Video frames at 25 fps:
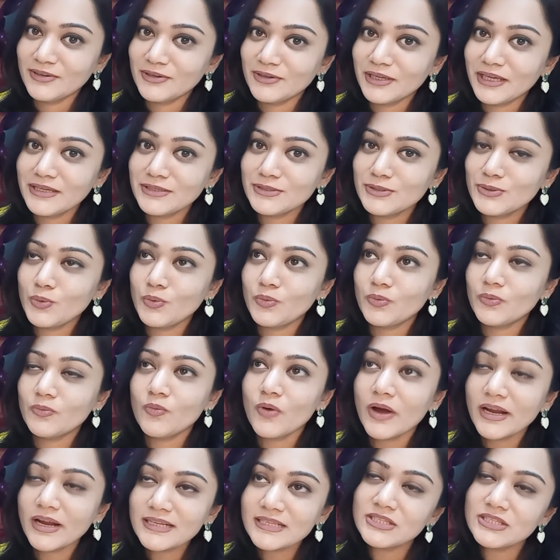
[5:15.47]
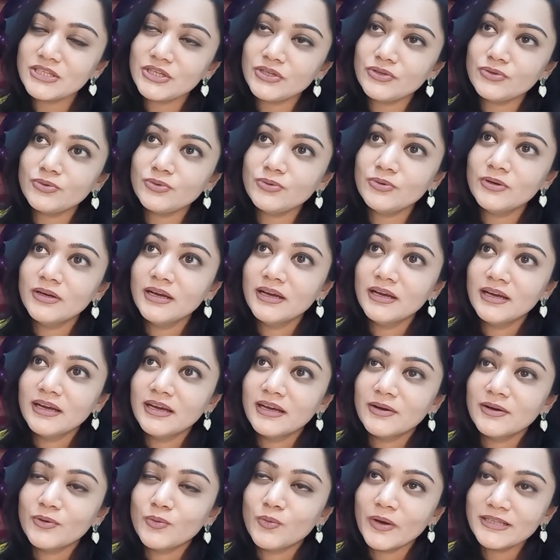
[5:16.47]
Okay, so once
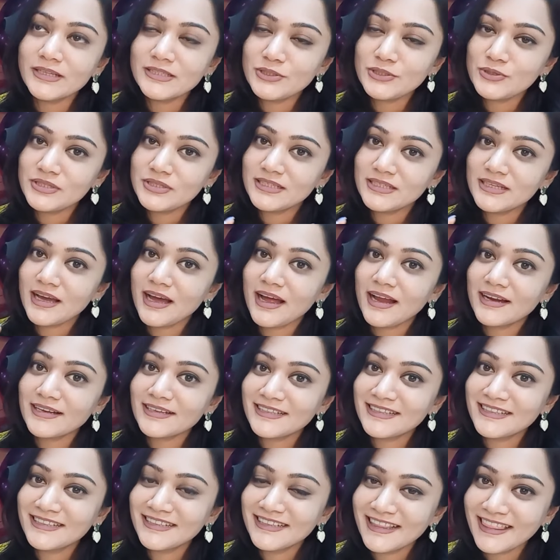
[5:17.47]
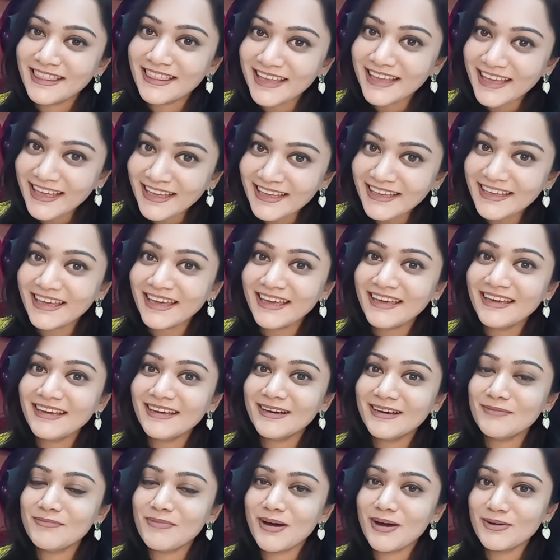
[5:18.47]
you start
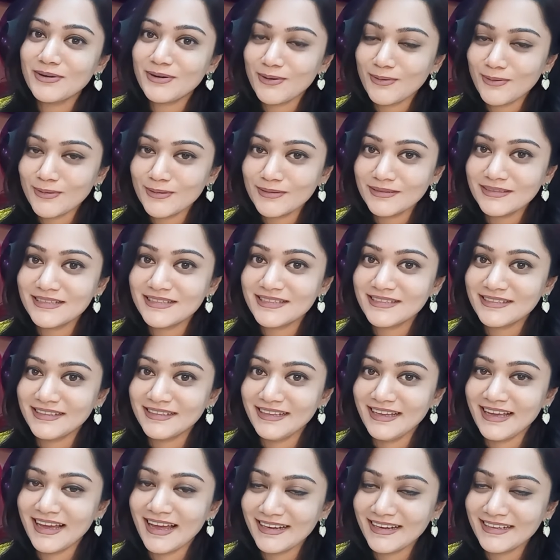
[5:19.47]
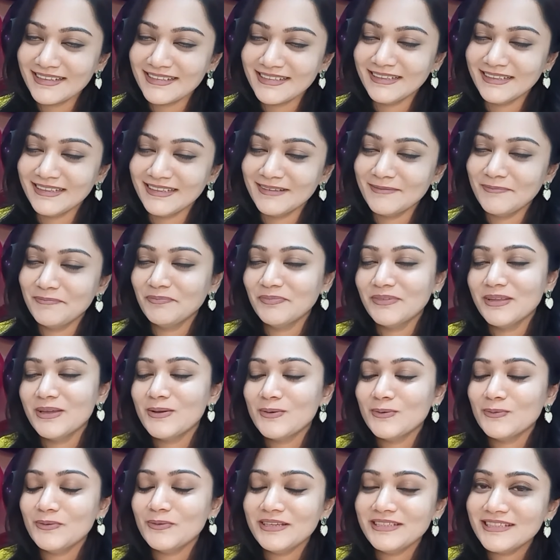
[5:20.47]
thinking about all this reality,
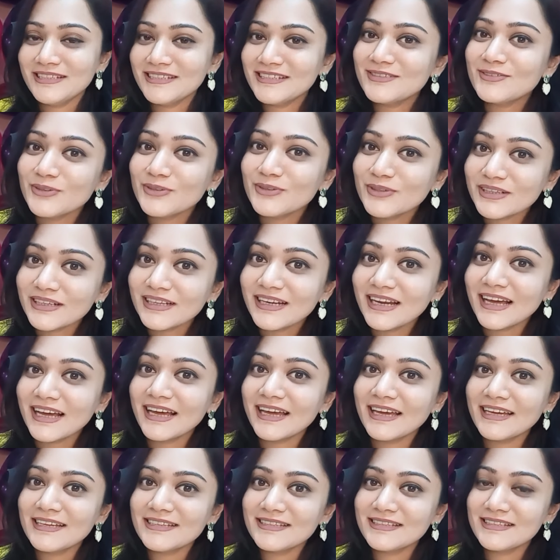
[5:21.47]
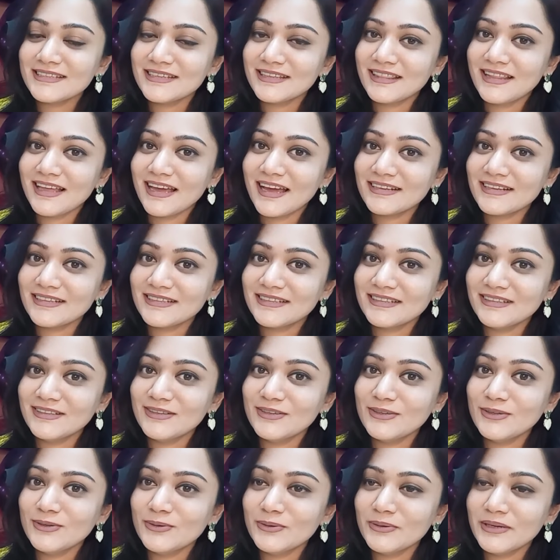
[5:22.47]
we just realize that
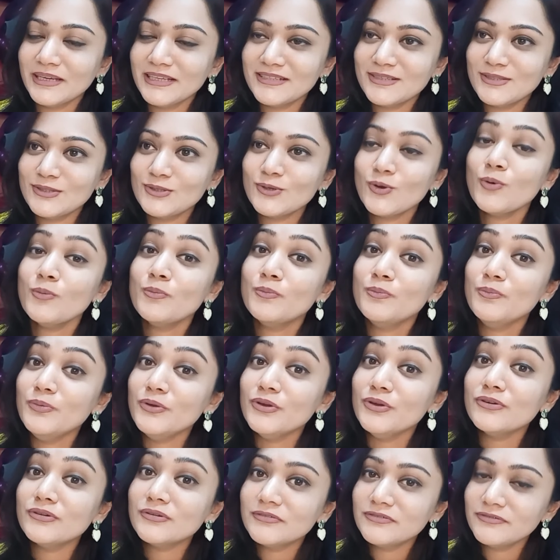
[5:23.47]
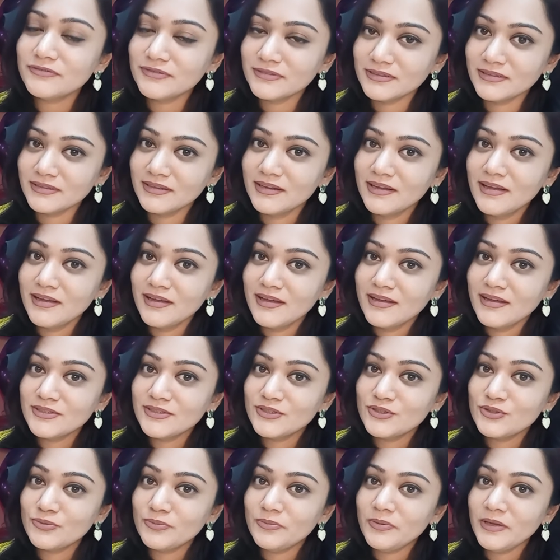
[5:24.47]
it's so beautiful
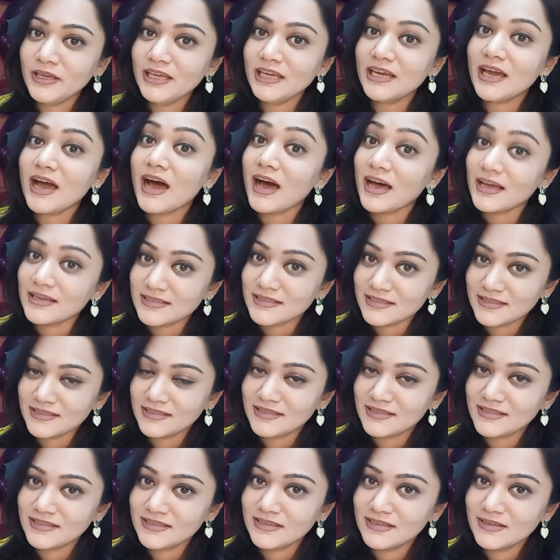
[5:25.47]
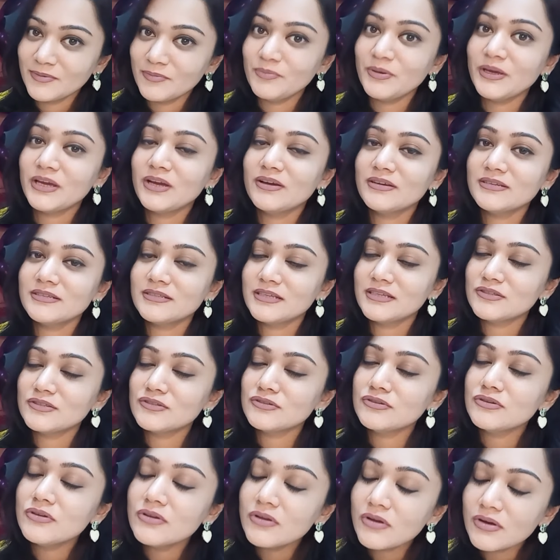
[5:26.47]
to be us, because
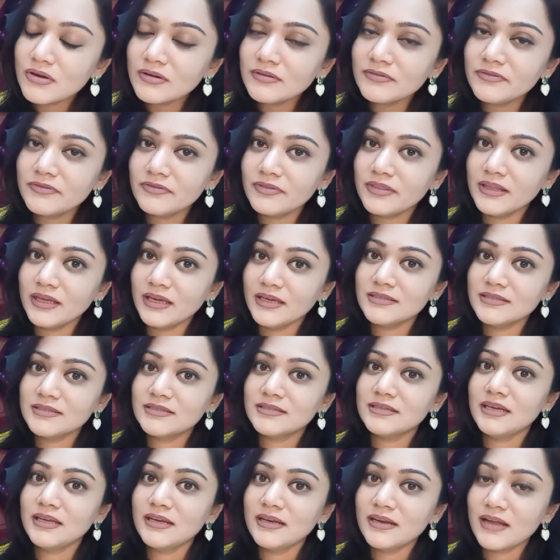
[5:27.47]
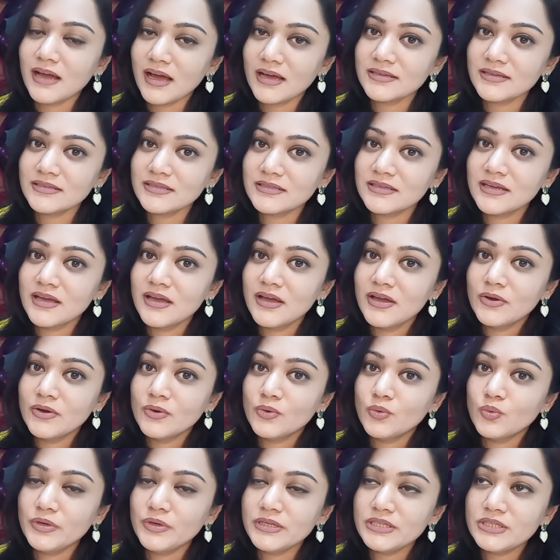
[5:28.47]
there's a lot of things in us
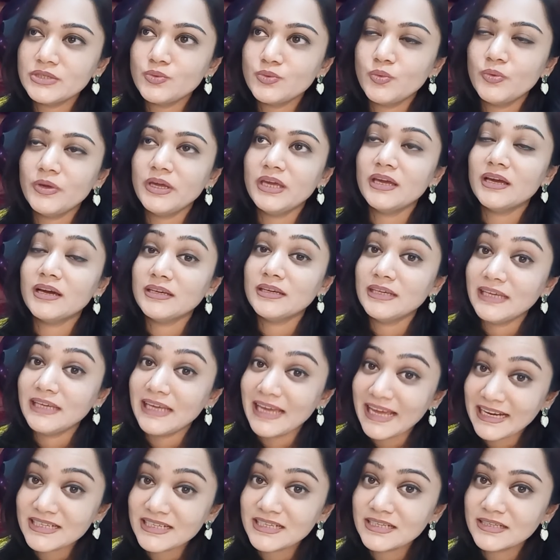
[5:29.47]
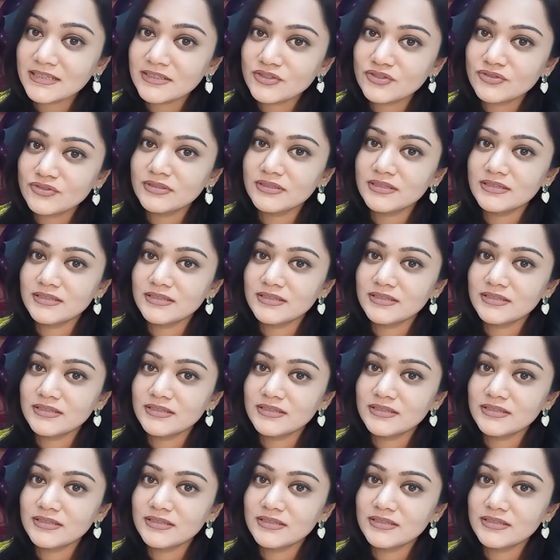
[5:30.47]
which we are yet to